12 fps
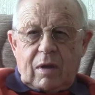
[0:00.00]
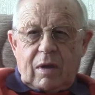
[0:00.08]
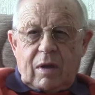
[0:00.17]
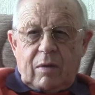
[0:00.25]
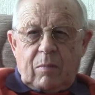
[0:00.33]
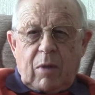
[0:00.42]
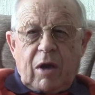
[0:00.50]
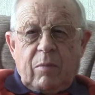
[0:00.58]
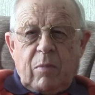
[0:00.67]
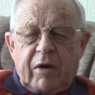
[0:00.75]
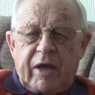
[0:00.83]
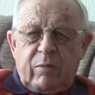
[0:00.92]
Yeah,
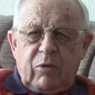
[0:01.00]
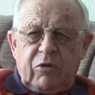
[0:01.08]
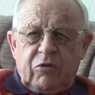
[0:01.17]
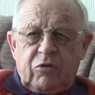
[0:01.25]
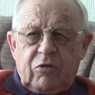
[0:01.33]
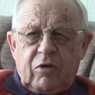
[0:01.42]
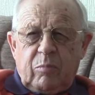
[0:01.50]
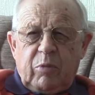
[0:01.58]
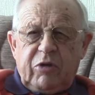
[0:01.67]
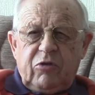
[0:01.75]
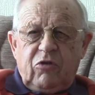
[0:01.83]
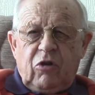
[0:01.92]
my name is
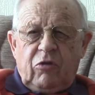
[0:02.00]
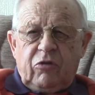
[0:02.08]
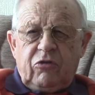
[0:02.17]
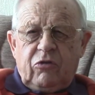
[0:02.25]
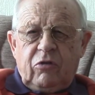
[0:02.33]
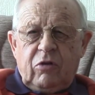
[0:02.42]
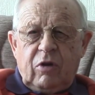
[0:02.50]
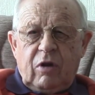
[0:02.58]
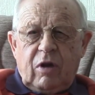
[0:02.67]
Peter Johnson.